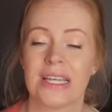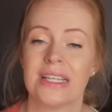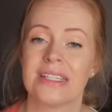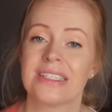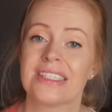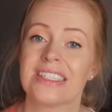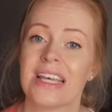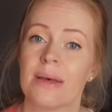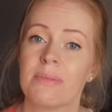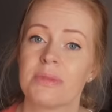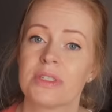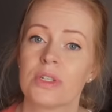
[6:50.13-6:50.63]
and
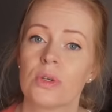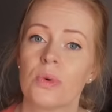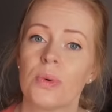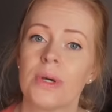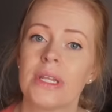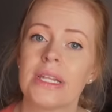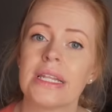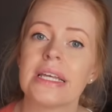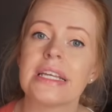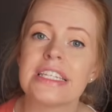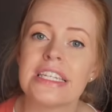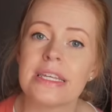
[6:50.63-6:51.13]

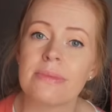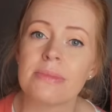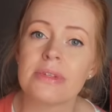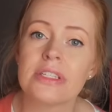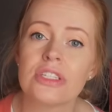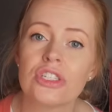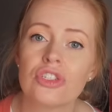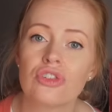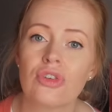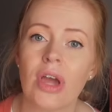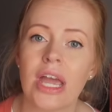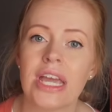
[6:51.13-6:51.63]
subsequently
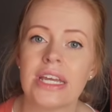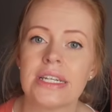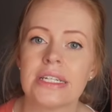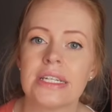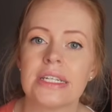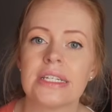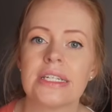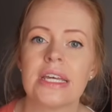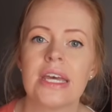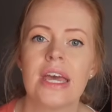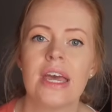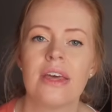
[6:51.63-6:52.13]

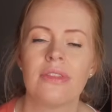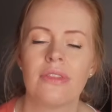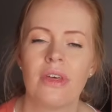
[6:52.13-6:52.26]
demonstrated